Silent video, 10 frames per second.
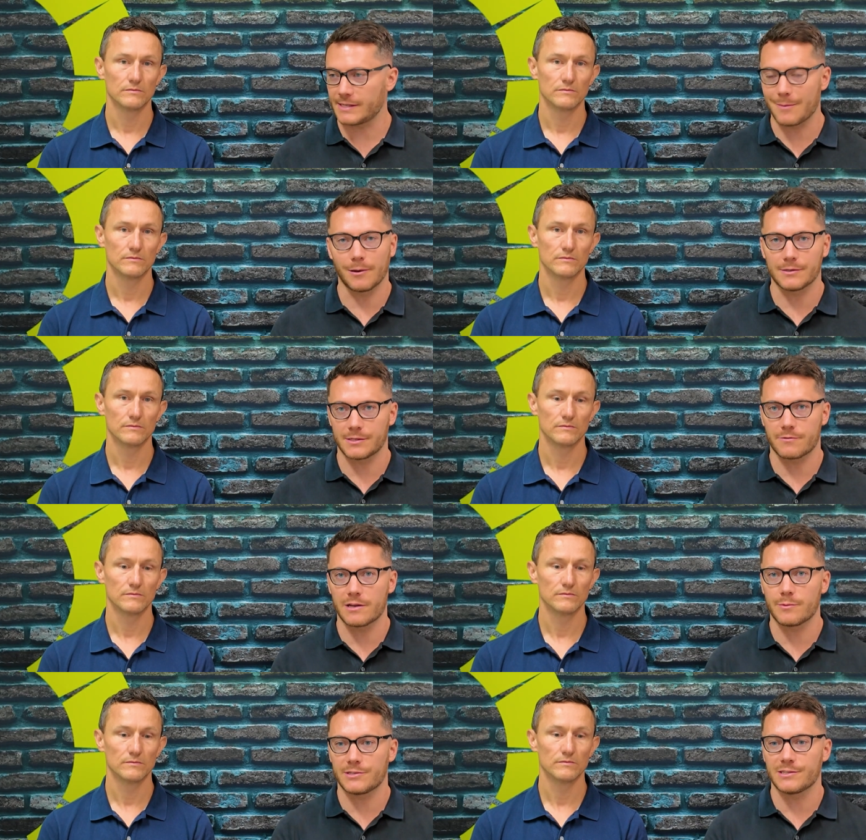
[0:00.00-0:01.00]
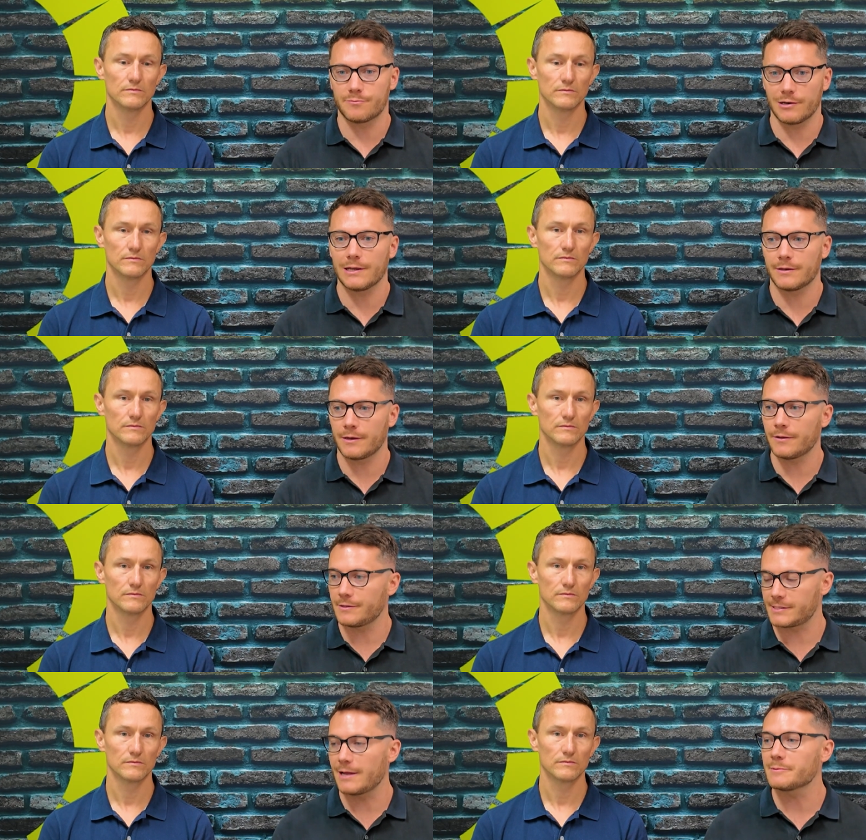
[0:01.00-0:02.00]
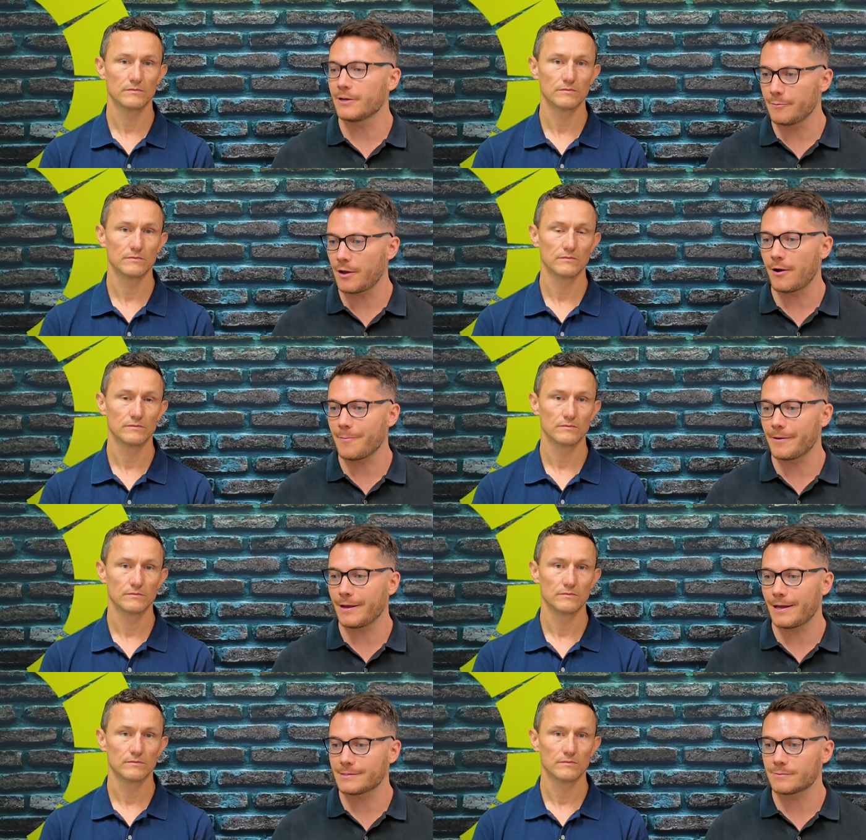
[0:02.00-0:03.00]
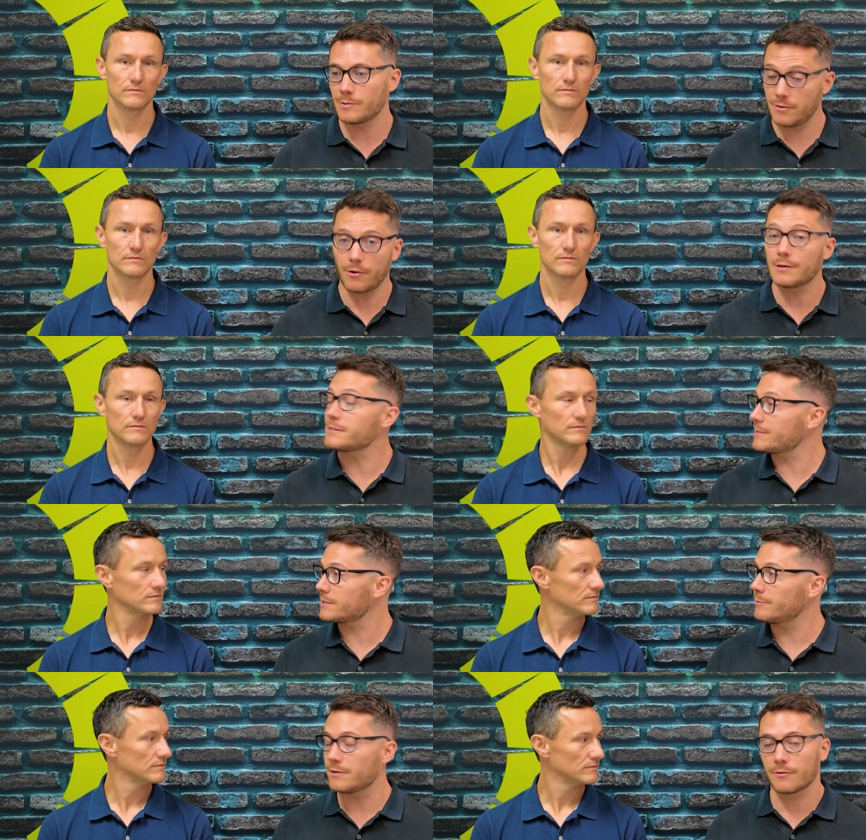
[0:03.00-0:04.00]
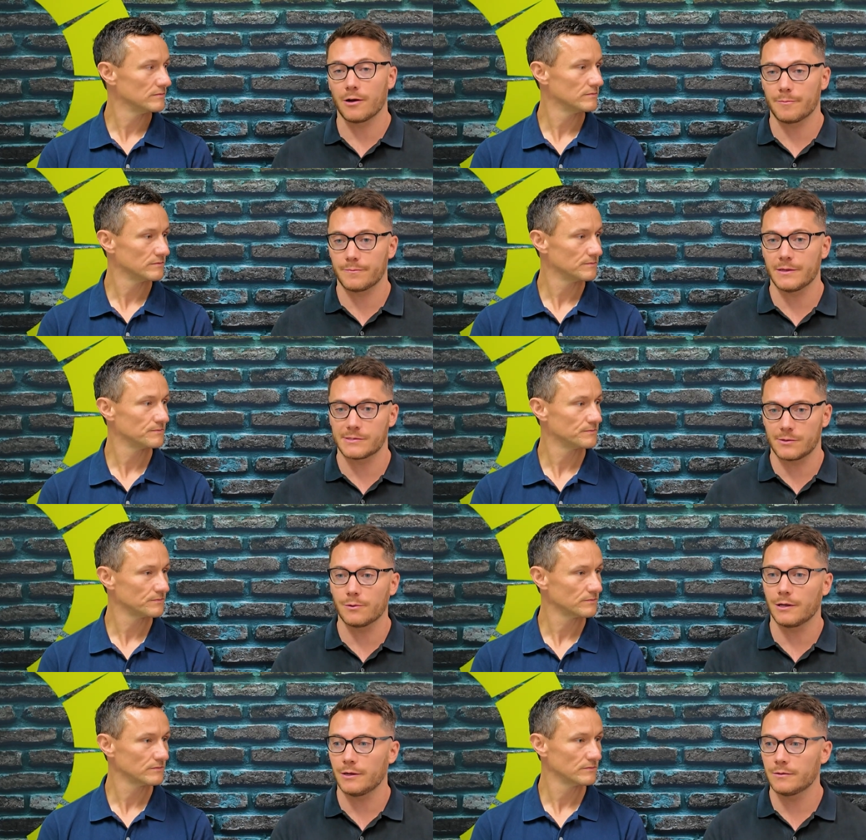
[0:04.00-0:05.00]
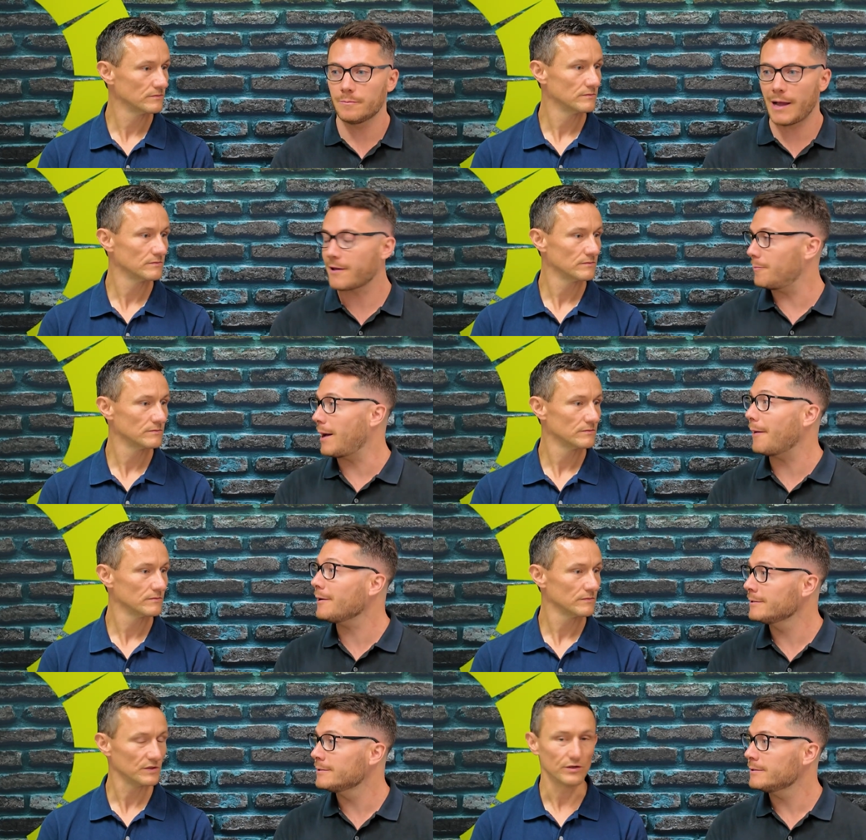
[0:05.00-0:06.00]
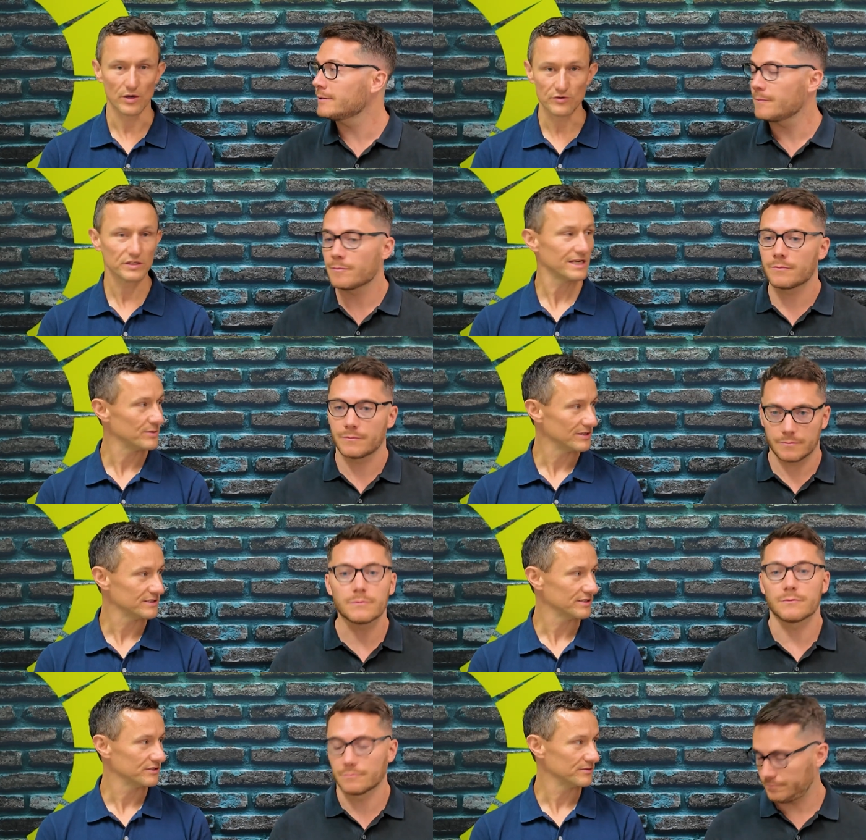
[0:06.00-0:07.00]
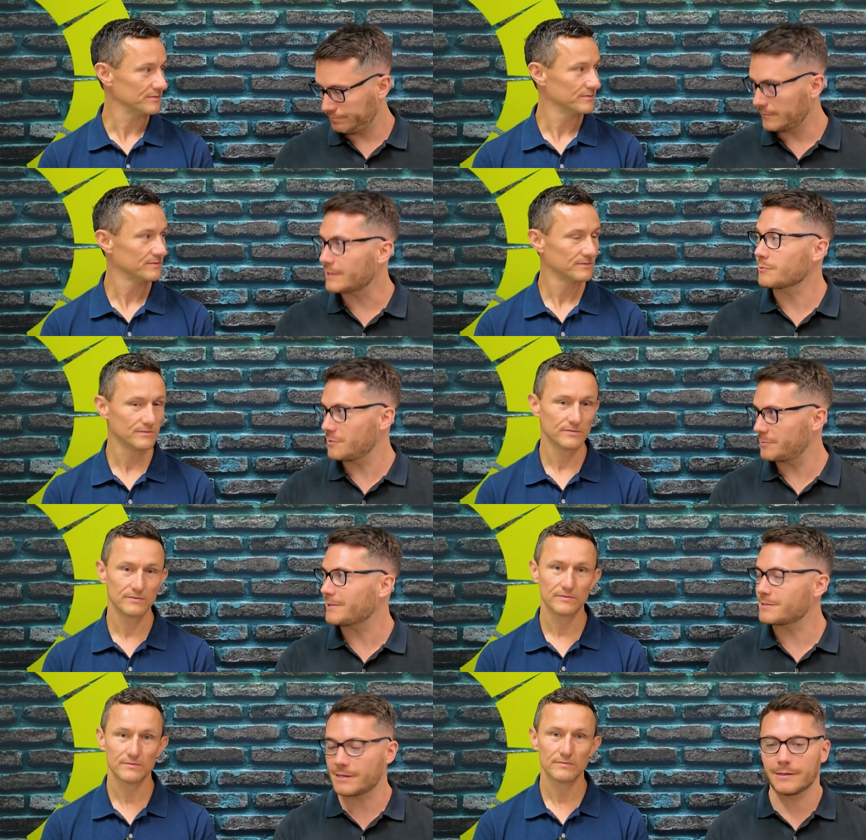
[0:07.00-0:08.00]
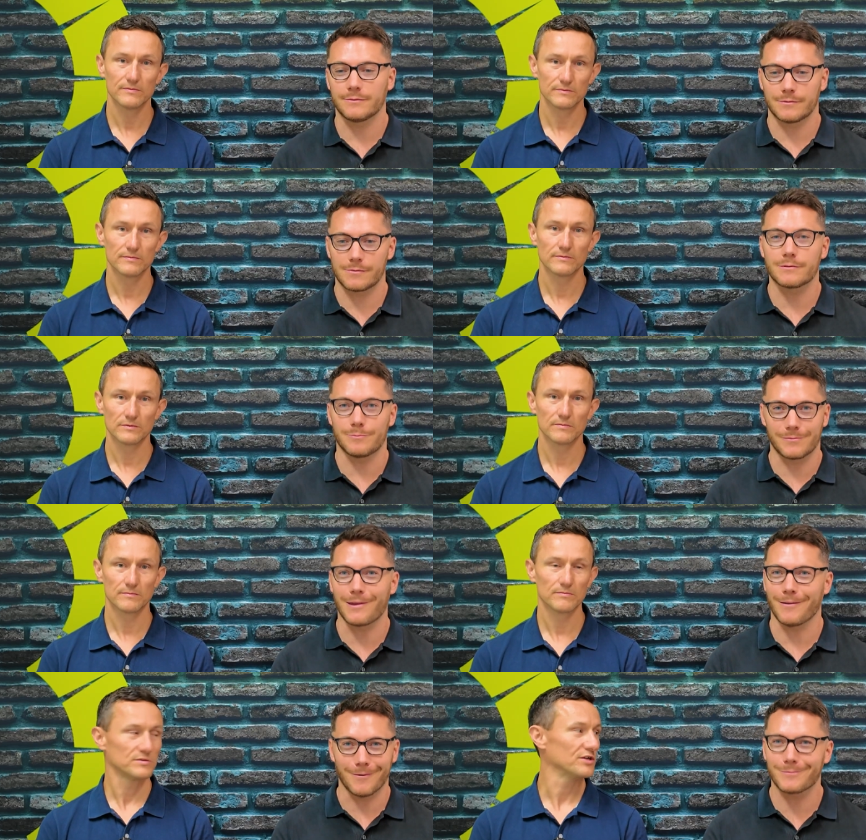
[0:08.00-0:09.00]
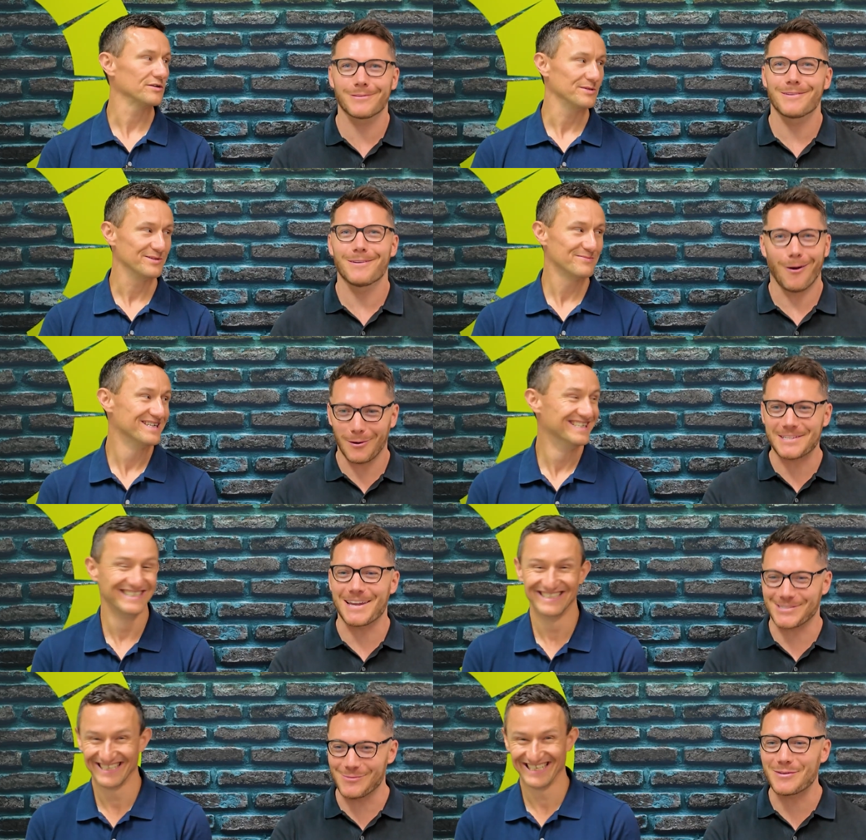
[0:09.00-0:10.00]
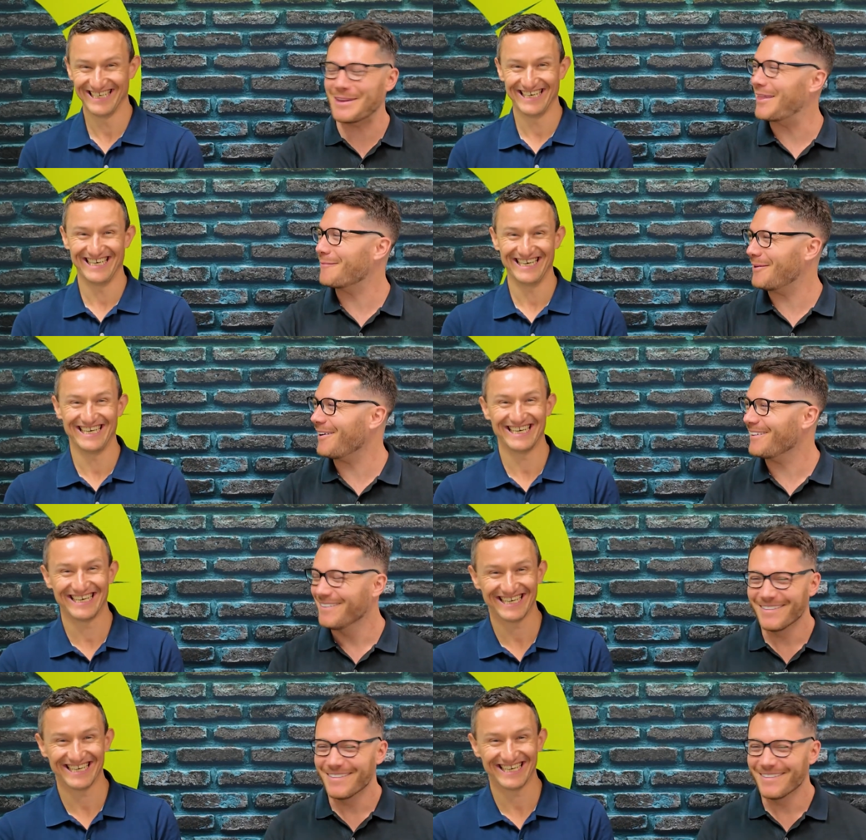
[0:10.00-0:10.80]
Speaker 1: stabilise the grid, which is brilliant, and at the same time, the homeowner has, with the right system and the right installer, backup power.
Speaker 2: Your own stabilisation.
Speaker 1: That's what I was about to say. You, yeah. Sorry, mate. I wanted to get something in that part,